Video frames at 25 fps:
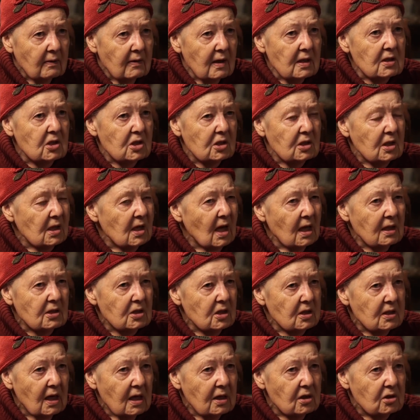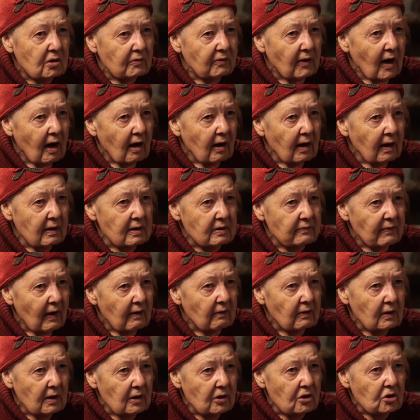This is the next stage of our
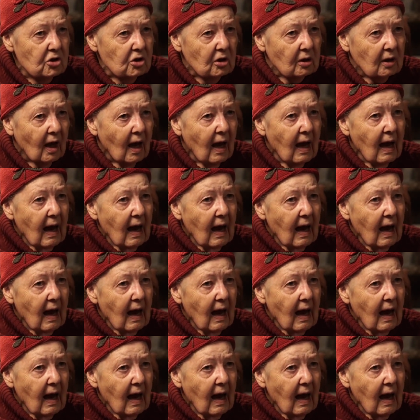evolution.